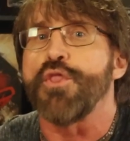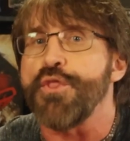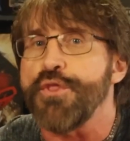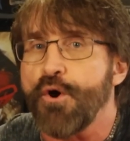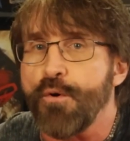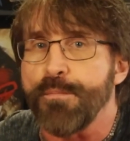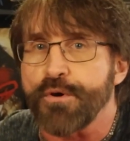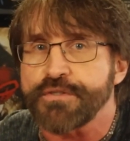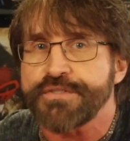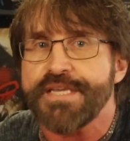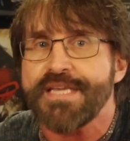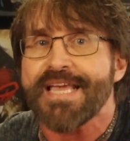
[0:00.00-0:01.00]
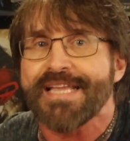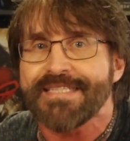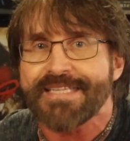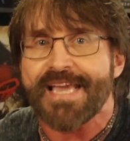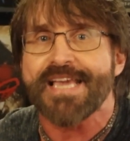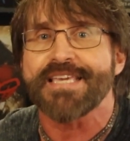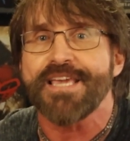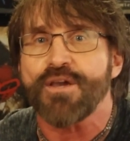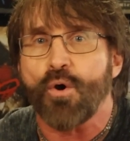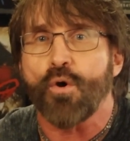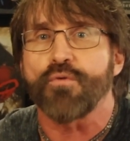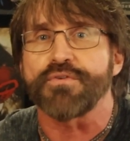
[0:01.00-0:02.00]
no mercy in taking
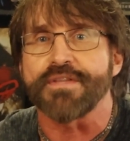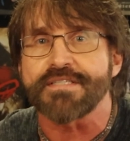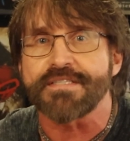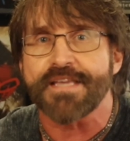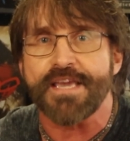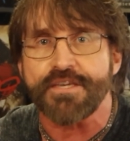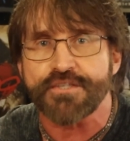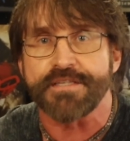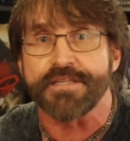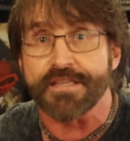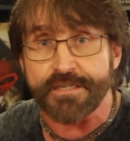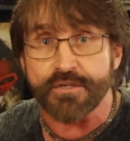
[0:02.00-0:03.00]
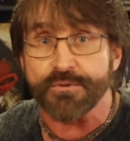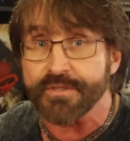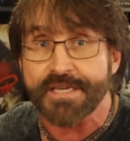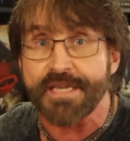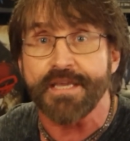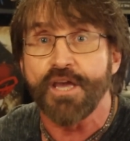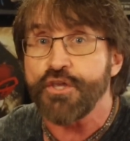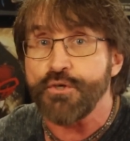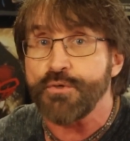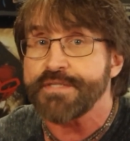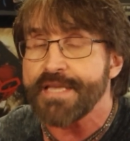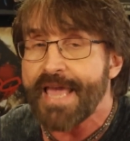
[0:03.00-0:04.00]
over the station, literally
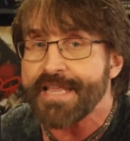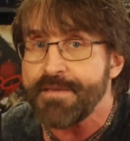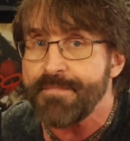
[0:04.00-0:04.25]
using any